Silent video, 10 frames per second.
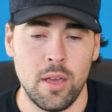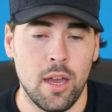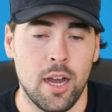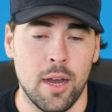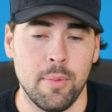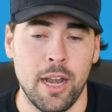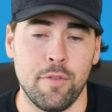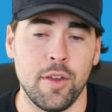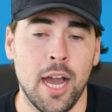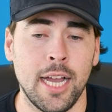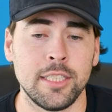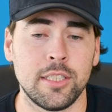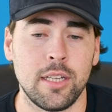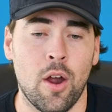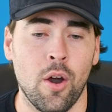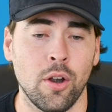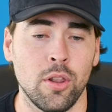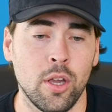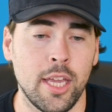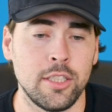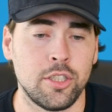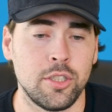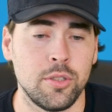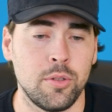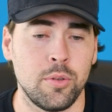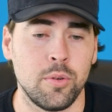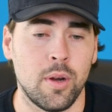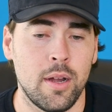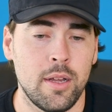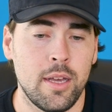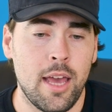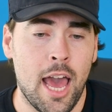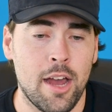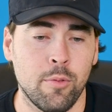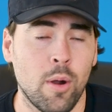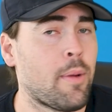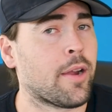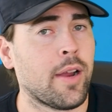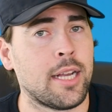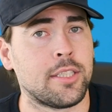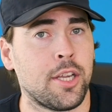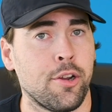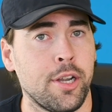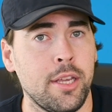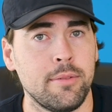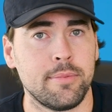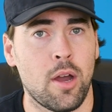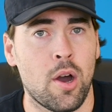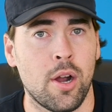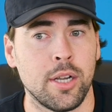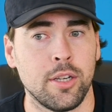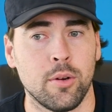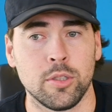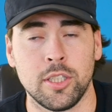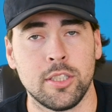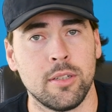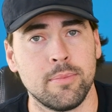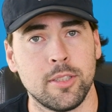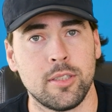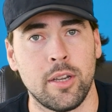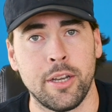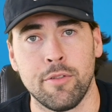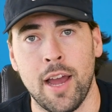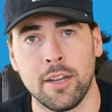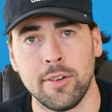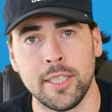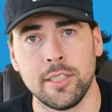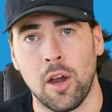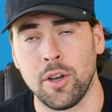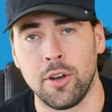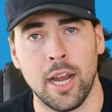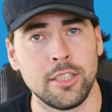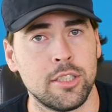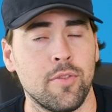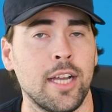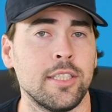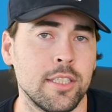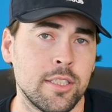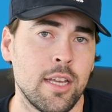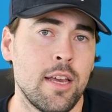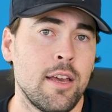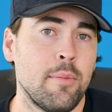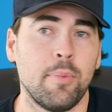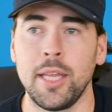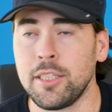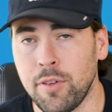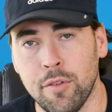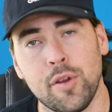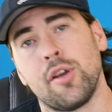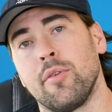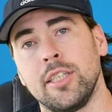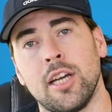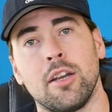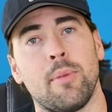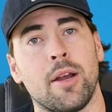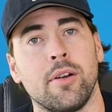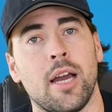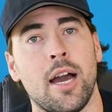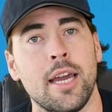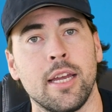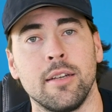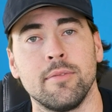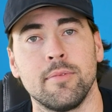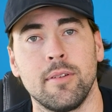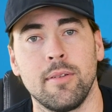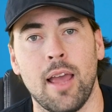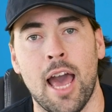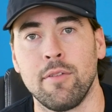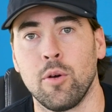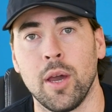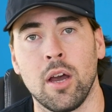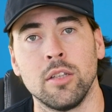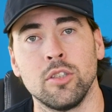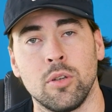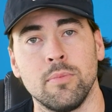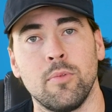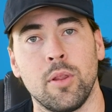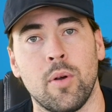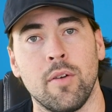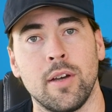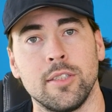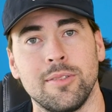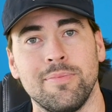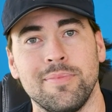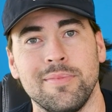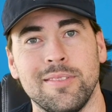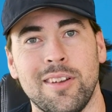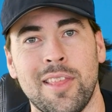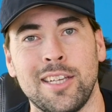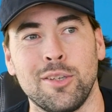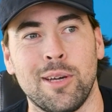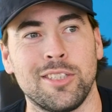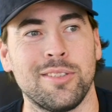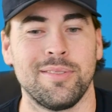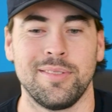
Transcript: And if you guys are looking to run MicroAI Security on your systems and your factories, on your edge devices, please feel free to reach out to MicroAI and have a quick consult with one of us. Thanks so much.